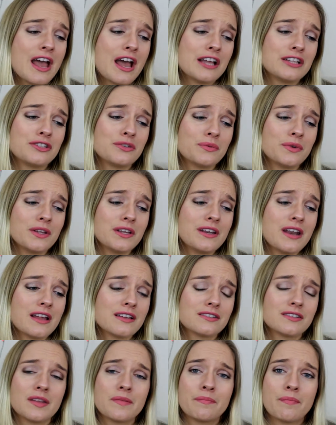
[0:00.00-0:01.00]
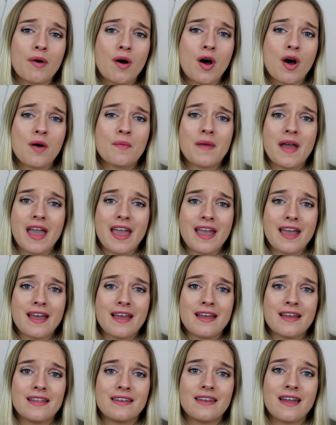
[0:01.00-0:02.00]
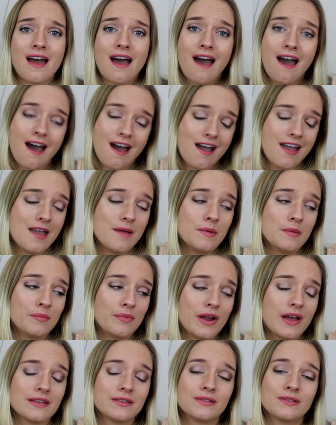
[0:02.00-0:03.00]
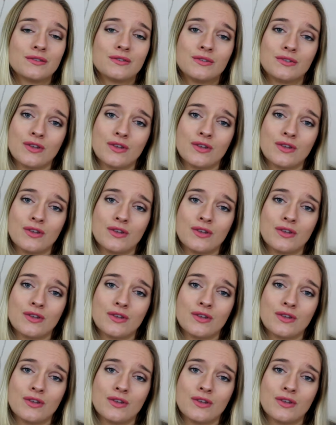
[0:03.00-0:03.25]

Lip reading: It's a really nice lip balm and I am impressed.